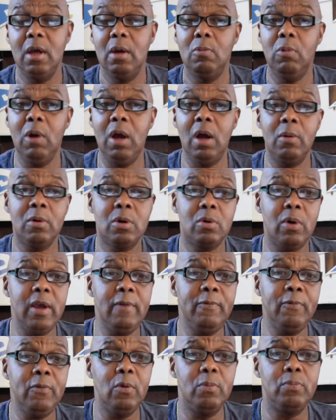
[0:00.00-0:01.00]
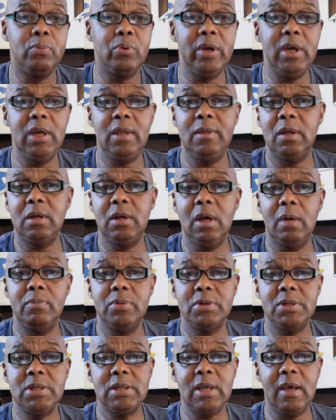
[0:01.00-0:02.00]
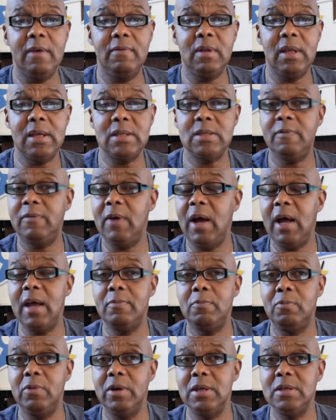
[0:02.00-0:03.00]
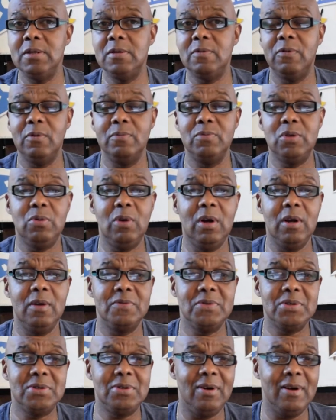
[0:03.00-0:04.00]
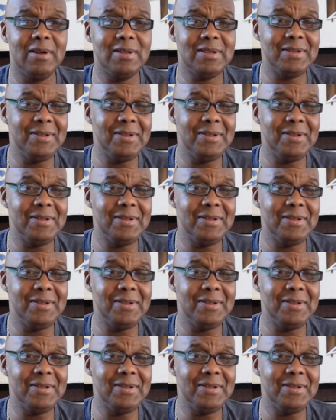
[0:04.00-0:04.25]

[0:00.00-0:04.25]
Well, Grateful Breed, the number seven, has five wins from 12 starts.